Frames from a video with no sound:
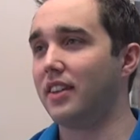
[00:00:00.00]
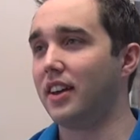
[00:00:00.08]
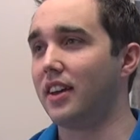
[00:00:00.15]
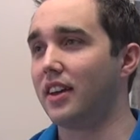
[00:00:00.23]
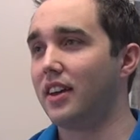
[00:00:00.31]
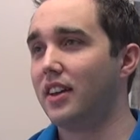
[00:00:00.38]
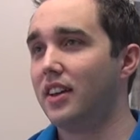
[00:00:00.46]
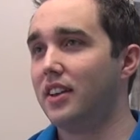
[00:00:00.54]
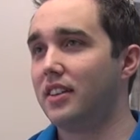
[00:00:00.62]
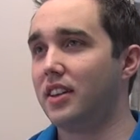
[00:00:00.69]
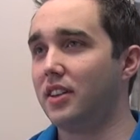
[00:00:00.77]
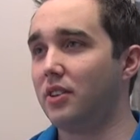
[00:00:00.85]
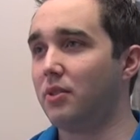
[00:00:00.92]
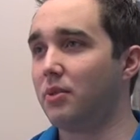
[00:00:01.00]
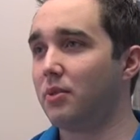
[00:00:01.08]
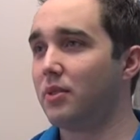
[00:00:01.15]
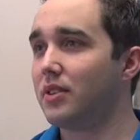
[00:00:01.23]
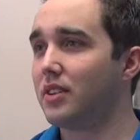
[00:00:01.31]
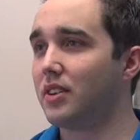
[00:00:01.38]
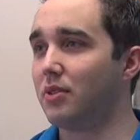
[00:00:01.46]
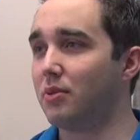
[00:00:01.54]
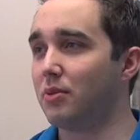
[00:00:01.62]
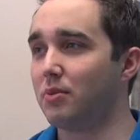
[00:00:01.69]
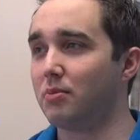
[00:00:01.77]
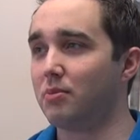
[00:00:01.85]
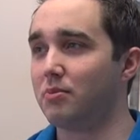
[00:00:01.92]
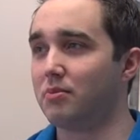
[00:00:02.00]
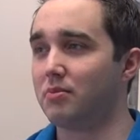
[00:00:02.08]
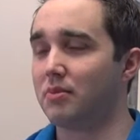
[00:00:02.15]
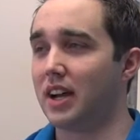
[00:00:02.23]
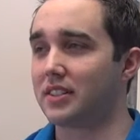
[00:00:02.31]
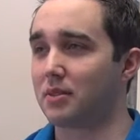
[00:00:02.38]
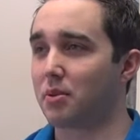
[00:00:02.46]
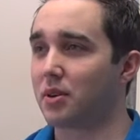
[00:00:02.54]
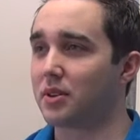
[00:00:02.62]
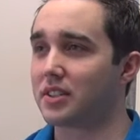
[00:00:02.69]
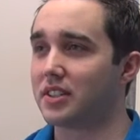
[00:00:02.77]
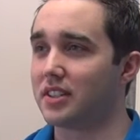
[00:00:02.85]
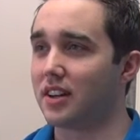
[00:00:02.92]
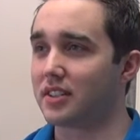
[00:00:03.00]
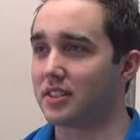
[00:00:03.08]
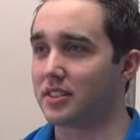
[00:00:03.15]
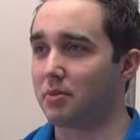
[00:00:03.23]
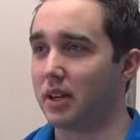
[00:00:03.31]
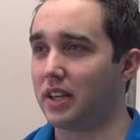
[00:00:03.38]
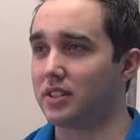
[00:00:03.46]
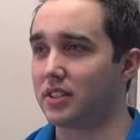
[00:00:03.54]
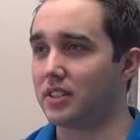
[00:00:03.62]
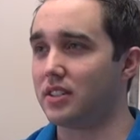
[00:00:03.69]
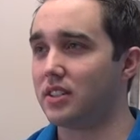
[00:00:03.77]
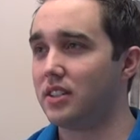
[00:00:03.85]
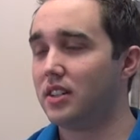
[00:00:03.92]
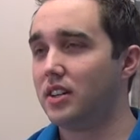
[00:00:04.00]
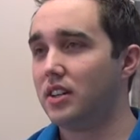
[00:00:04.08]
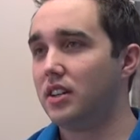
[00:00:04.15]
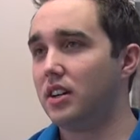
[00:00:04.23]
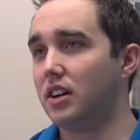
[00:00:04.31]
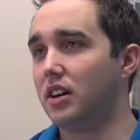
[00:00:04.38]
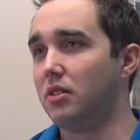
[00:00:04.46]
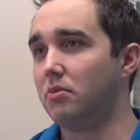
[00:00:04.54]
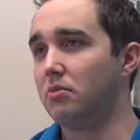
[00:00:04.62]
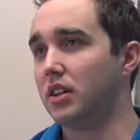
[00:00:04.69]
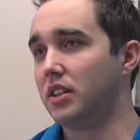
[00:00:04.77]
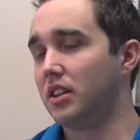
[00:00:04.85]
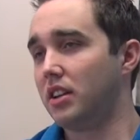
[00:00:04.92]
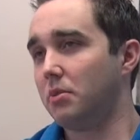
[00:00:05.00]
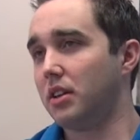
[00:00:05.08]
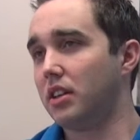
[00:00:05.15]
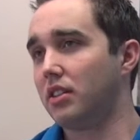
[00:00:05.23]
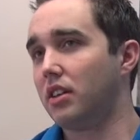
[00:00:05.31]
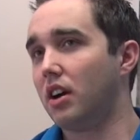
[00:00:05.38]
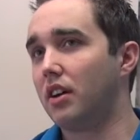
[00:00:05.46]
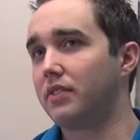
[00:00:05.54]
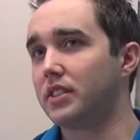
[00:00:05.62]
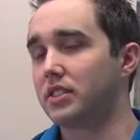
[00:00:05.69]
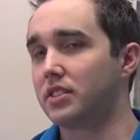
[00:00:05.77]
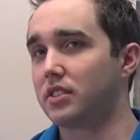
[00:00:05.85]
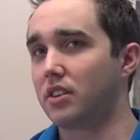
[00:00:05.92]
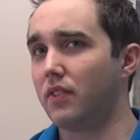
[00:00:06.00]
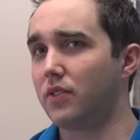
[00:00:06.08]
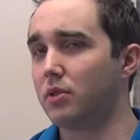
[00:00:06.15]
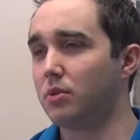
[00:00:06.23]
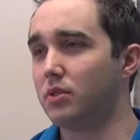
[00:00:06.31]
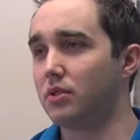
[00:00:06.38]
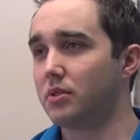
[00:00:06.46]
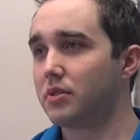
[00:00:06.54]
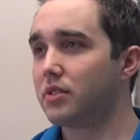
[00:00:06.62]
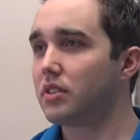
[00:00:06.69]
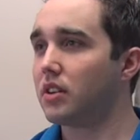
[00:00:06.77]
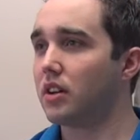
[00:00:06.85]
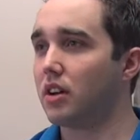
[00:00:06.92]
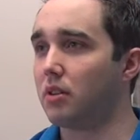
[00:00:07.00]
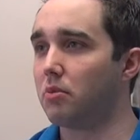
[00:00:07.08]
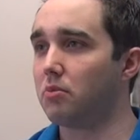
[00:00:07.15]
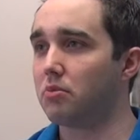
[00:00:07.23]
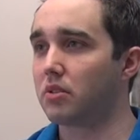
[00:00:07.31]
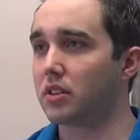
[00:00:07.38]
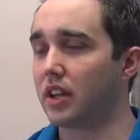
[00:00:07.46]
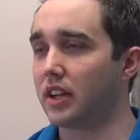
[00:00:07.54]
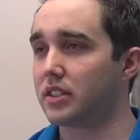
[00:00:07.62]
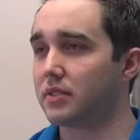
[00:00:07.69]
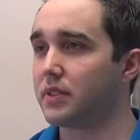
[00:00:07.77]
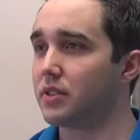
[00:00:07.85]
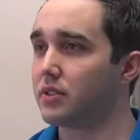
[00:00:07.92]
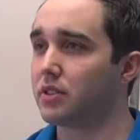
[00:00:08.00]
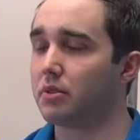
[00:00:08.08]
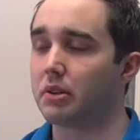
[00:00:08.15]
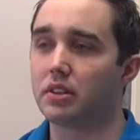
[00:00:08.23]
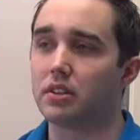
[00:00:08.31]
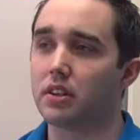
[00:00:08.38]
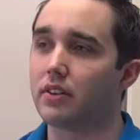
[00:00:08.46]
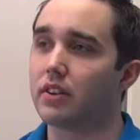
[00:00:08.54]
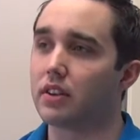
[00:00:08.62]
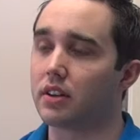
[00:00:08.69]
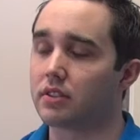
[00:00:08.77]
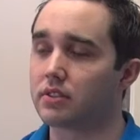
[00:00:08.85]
They knew you as a person, not just a patient. And then, I mean, the office is comfortable, nice feel to it and everything.